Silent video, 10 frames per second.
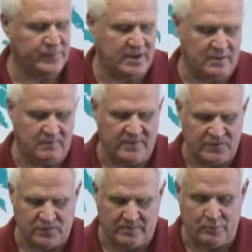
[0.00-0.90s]
and
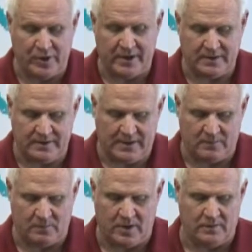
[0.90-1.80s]
eventually break down
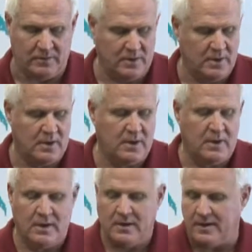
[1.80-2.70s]
the road.
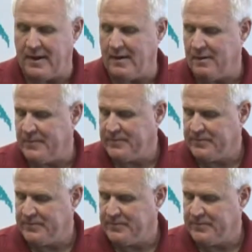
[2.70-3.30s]
Now,